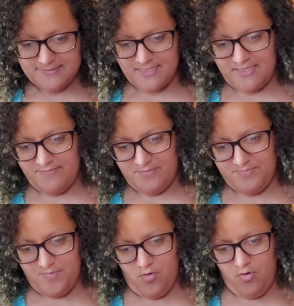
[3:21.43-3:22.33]
I have a
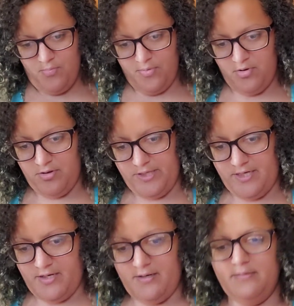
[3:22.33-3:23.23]
whole bowl
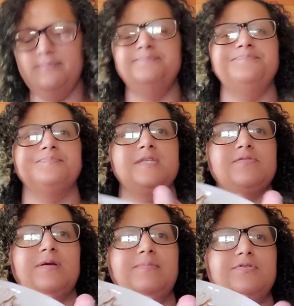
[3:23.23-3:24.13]
here. That's
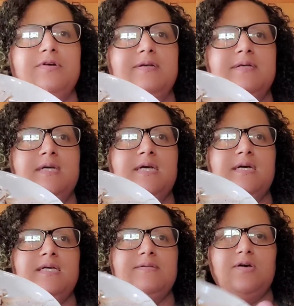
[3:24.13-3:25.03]
what I'm doing.
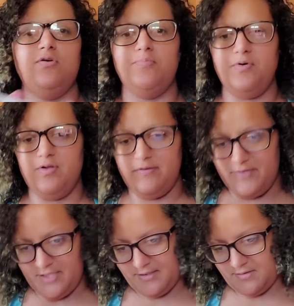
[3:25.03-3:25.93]
The whole bowl of
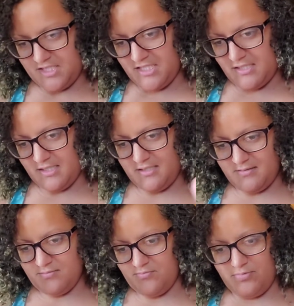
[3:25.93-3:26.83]
the
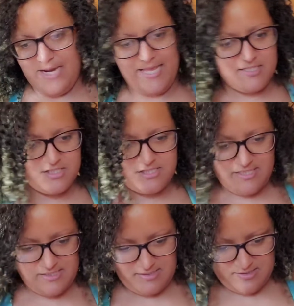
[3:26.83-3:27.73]
chicken, ranch
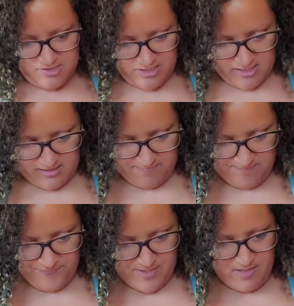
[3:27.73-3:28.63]
seasoned chicken,
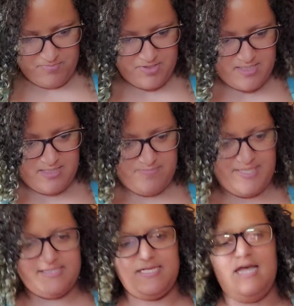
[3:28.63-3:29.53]
put it in
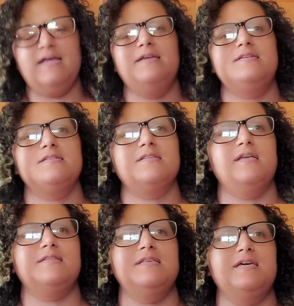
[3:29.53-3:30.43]
my salad just
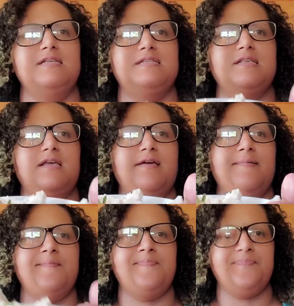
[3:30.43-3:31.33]
like this.
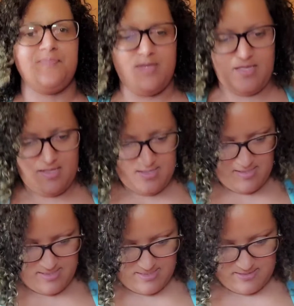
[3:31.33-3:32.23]

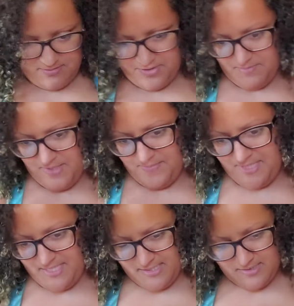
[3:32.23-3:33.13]
I don't think my
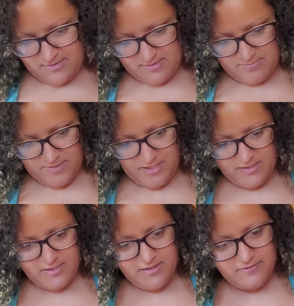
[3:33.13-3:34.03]
pieces are small
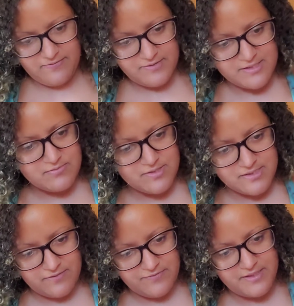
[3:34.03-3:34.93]
enough. This one's
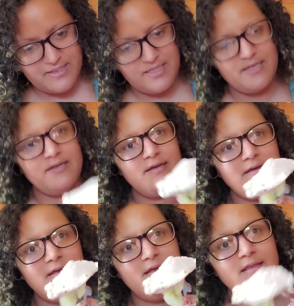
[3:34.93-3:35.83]
definitely not.
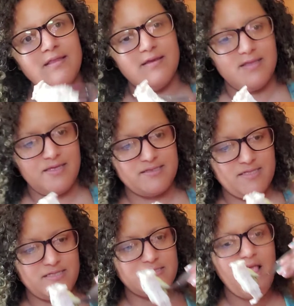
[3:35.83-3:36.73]
Look at that
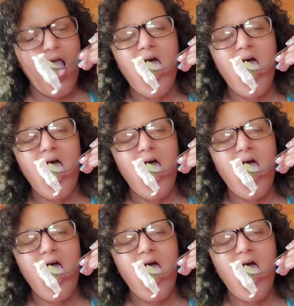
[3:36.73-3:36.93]
size.